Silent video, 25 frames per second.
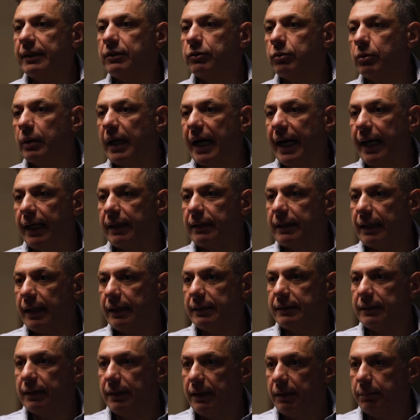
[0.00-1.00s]
to act
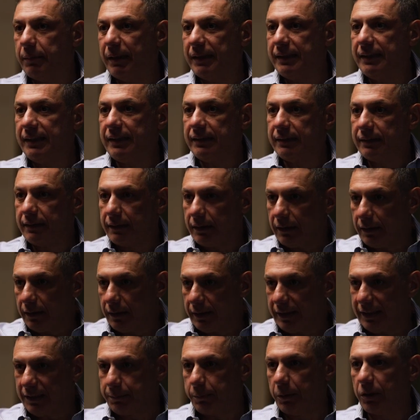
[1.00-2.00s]
as a Lebanese
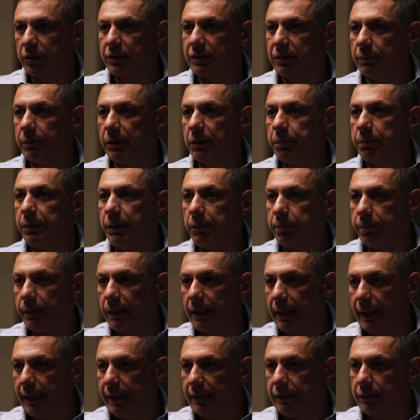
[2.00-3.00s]
responsible people
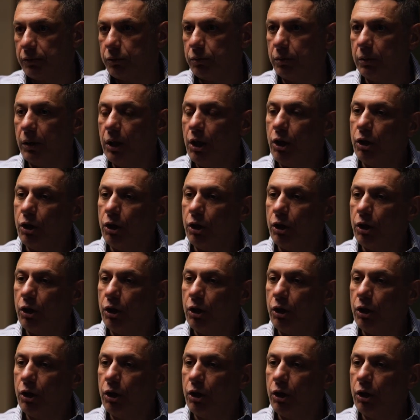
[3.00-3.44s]
and to